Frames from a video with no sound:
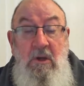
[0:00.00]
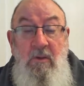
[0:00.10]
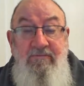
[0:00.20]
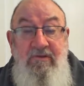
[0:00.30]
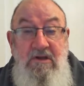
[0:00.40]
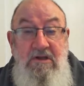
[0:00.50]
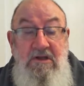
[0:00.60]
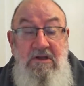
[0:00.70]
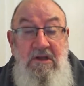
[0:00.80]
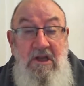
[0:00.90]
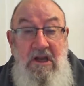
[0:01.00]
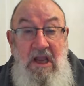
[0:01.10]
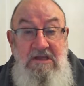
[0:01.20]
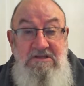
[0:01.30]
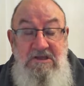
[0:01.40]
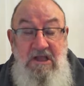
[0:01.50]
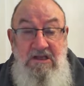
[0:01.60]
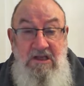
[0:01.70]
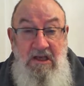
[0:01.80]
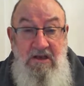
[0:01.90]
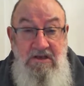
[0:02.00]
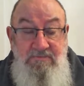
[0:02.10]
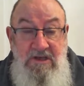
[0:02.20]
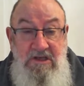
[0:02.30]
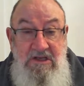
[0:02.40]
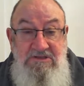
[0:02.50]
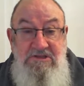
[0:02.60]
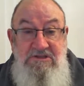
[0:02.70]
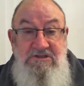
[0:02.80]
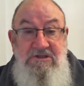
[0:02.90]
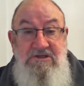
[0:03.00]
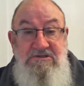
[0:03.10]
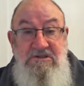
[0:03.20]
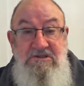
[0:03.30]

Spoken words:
However, a case like that, it's been there 60 years,